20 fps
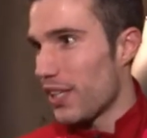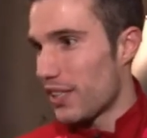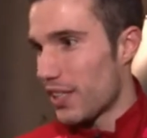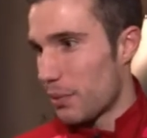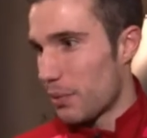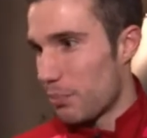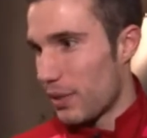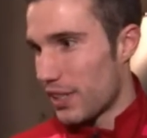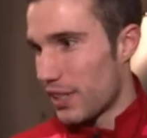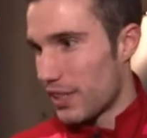He
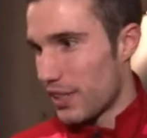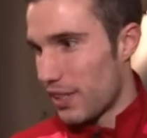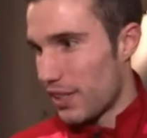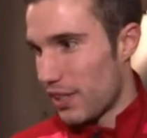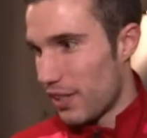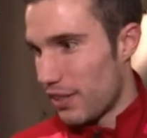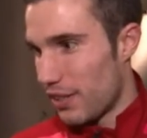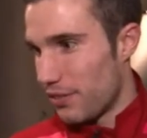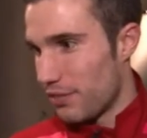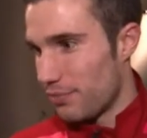said, "But
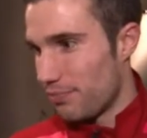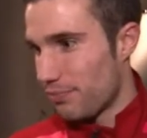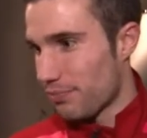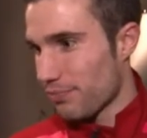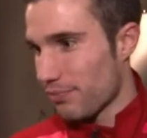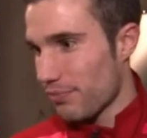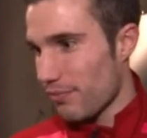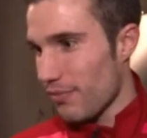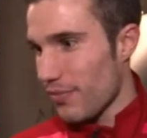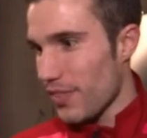
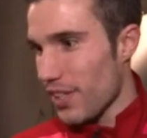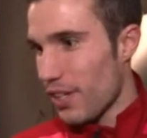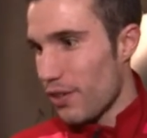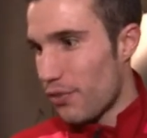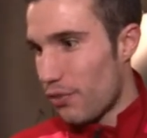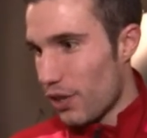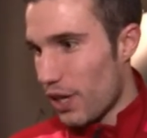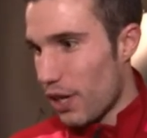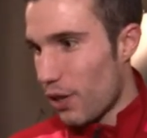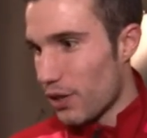
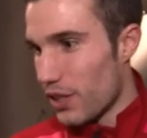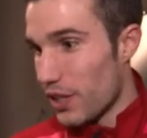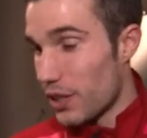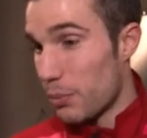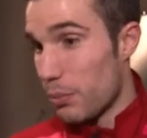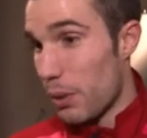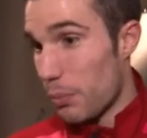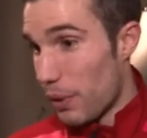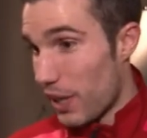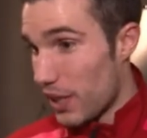for now you need
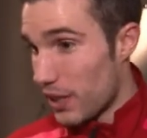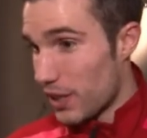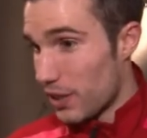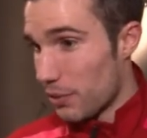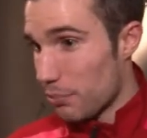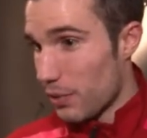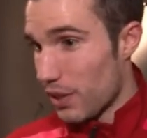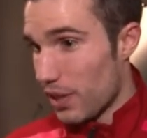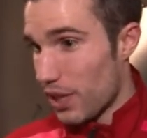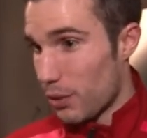to be
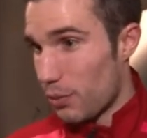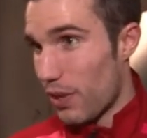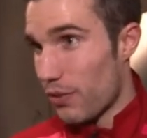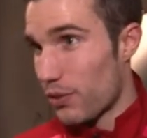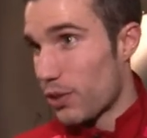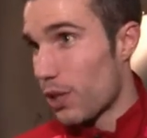patient because we